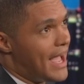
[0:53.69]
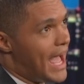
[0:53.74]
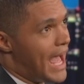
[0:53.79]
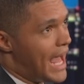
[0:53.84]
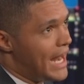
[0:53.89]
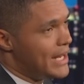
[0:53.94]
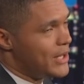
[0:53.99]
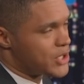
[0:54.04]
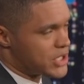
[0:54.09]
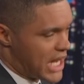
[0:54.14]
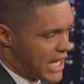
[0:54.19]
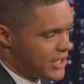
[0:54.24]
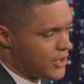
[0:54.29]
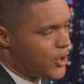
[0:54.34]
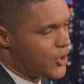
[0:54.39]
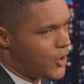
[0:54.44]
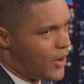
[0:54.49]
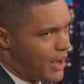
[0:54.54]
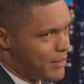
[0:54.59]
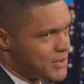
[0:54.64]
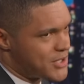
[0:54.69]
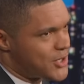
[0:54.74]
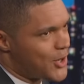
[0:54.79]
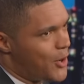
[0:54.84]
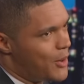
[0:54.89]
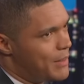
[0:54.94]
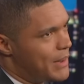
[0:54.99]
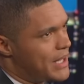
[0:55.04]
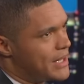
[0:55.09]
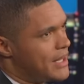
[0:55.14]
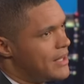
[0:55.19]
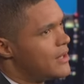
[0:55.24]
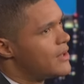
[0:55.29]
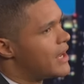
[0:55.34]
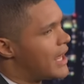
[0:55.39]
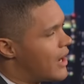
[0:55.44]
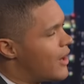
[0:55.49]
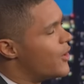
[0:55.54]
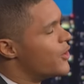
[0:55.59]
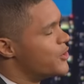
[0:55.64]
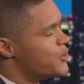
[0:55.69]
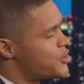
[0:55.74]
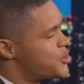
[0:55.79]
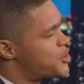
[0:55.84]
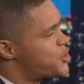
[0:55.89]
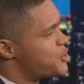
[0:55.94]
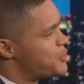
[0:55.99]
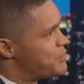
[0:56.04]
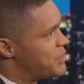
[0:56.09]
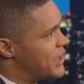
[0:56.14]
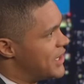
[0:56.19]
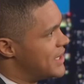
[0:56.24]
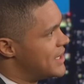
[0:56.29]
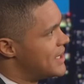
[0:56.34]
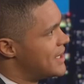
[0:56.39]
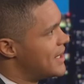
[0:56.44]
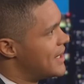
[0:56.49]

And he was like, no, I'm sober. And then they're like, oh, you're stupid.